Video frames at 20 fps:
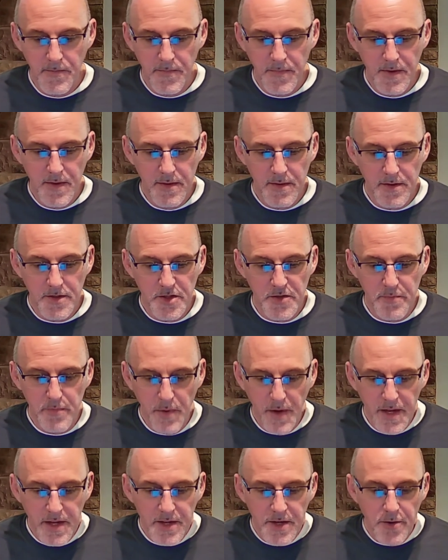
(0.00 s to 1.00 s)
the
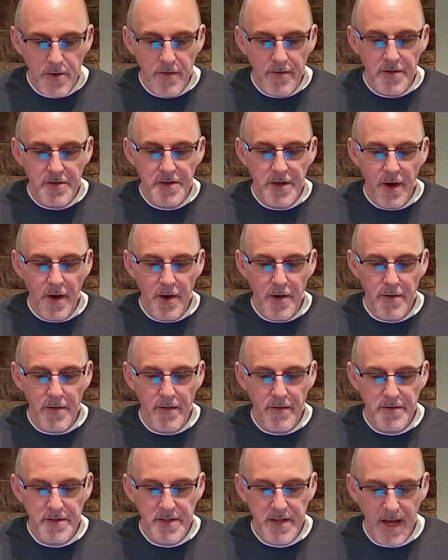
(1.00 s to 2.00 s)
splendor of the daughter
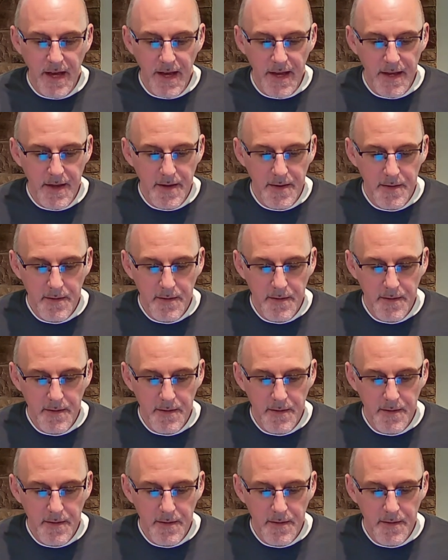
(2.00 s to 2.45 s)
of Zion,